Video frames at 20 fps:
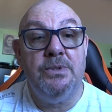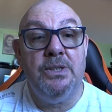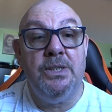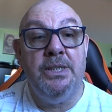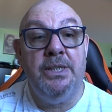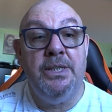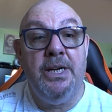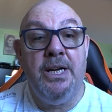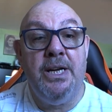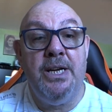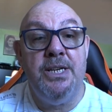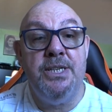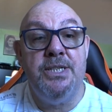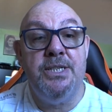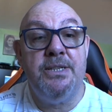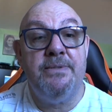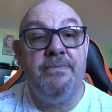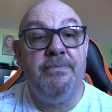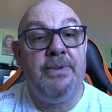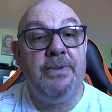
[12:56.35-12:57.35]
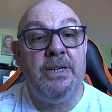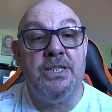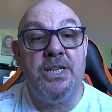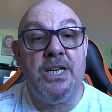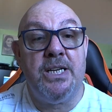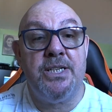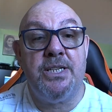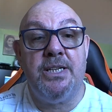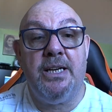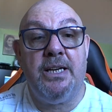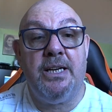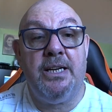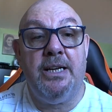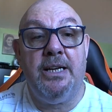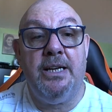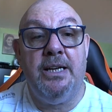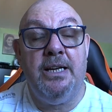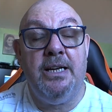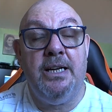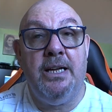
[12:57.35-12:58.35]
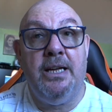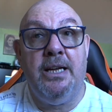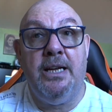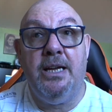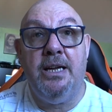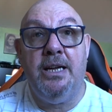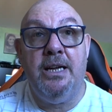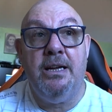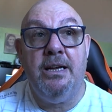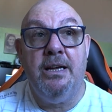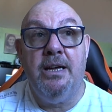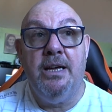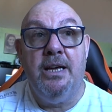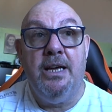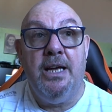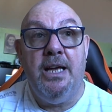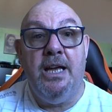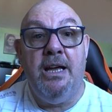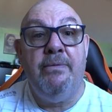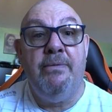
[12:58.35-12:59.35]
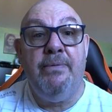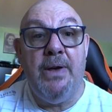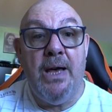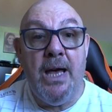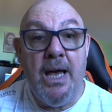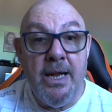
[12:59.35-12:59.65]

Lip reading: He's fantastic. If